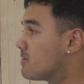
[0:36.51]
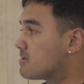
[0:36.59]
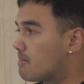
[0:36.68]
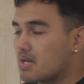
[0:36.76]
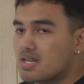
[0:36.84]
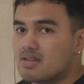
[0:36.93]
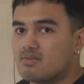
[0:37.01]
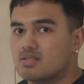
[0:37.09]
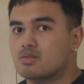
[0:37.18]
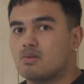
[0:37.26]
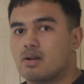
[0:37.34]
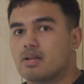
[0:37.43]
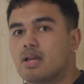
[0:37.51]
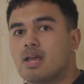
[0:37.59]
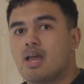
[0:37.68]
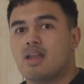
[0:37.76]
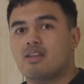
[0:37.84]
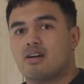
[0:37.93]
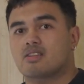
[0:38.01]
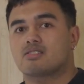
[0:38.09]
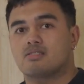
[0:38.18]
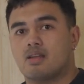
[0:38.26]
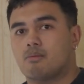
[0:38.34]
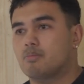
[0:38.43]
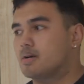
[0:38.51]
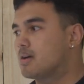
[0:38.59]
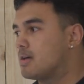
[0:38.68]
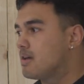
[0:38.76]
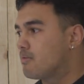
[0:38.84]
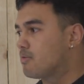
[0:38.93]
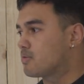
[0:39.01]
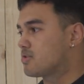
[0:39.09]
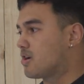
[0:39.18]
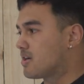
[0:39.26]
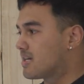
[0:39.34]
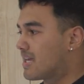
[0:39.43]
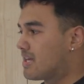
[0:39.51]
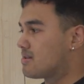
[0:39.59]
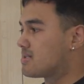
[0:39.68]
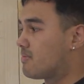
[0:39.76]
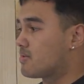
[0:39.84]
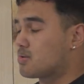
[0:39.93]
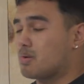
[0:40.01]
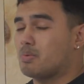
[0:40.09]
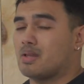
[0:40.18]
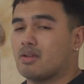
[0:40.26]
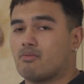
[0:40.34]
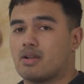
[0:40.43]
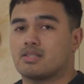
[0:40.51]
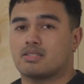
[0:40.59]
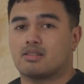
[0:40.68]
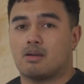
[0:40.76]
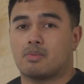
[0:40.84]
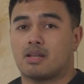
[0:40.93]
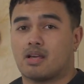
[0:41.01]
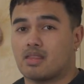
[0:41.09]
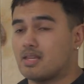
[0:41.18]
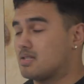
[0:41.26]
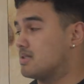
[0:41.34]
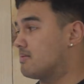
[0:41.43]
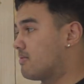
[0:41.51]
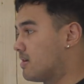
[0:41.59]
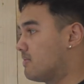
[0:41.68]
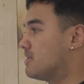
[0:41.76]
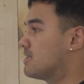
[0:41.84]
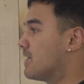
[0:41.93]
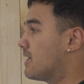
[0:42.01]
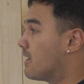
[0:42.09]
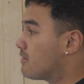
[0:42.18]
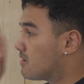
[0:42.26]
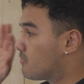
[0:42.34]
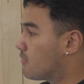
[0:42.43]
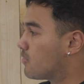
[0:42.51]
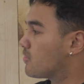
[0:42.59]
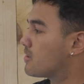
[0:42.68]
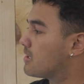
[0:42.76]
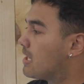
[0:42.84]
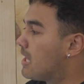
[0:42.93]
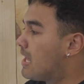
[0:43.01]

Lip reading: which I believe is quite a nice number for trying to get yourself a AAA rated garment like this in front of you today. Now this Furygan